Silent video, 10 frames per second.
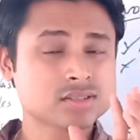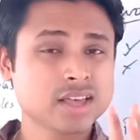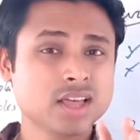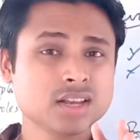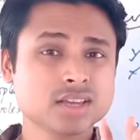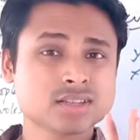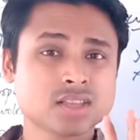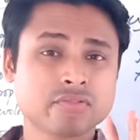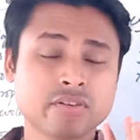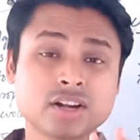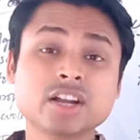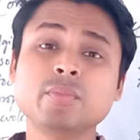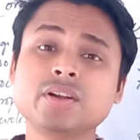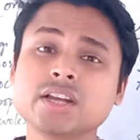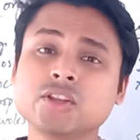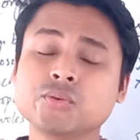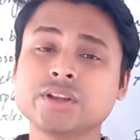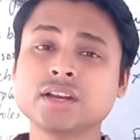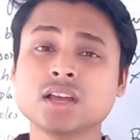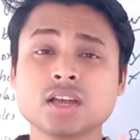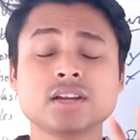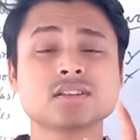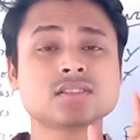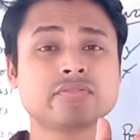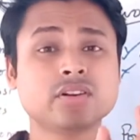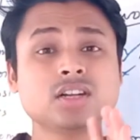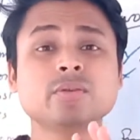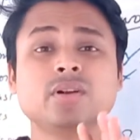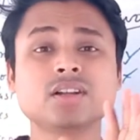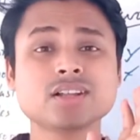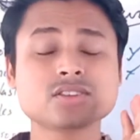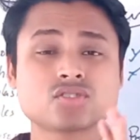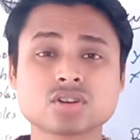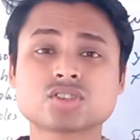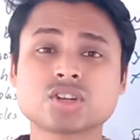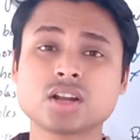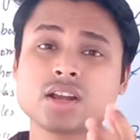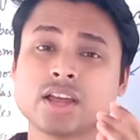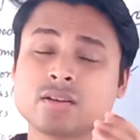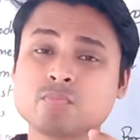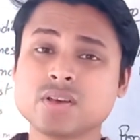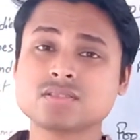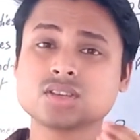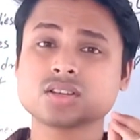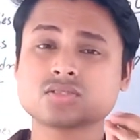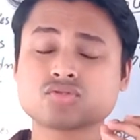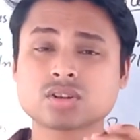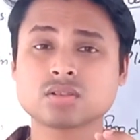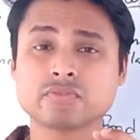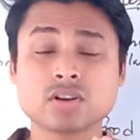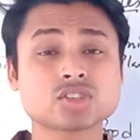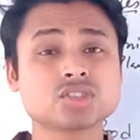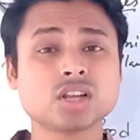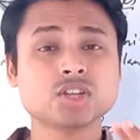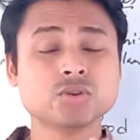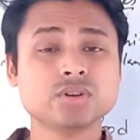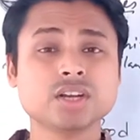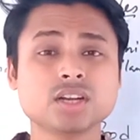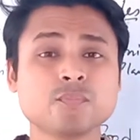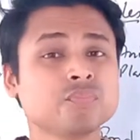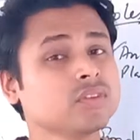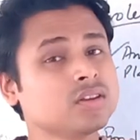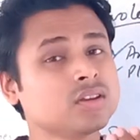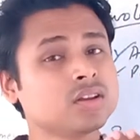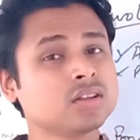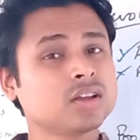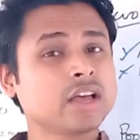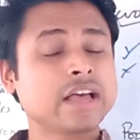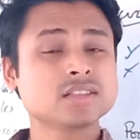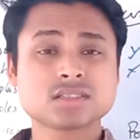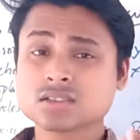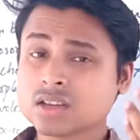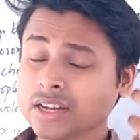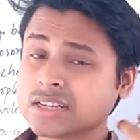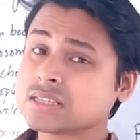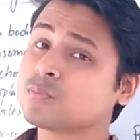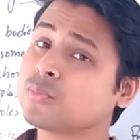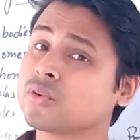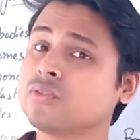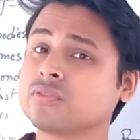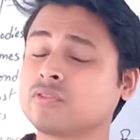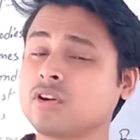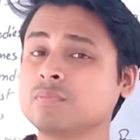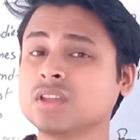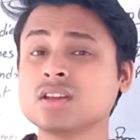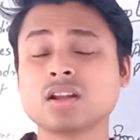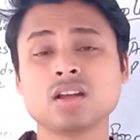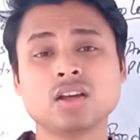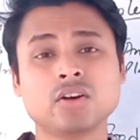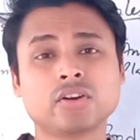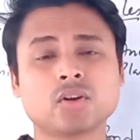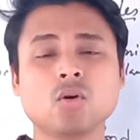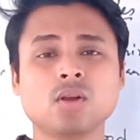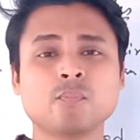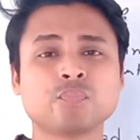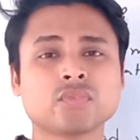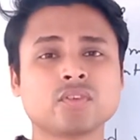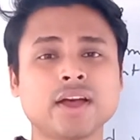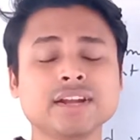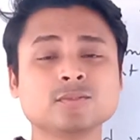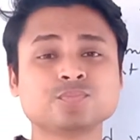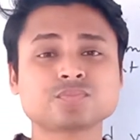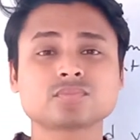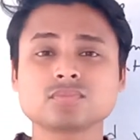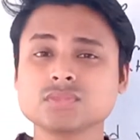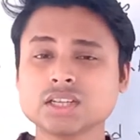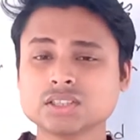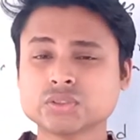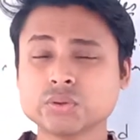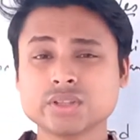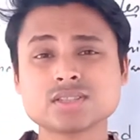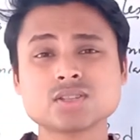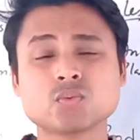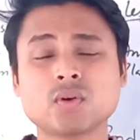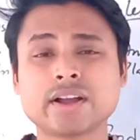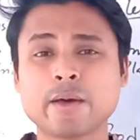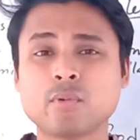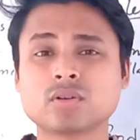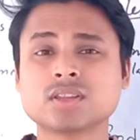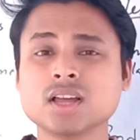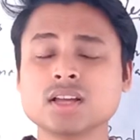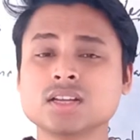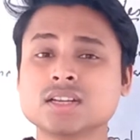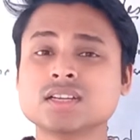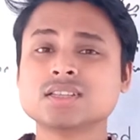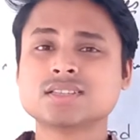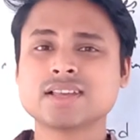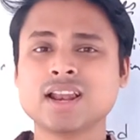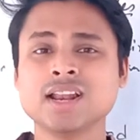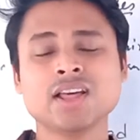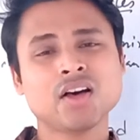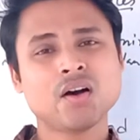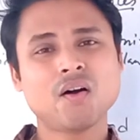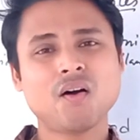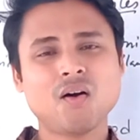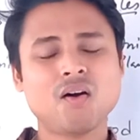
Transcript: the cell is the fundamental unit. It is the fundamental structural and basic functional unit. Hence it is proved from their role, right? So this is what about the cell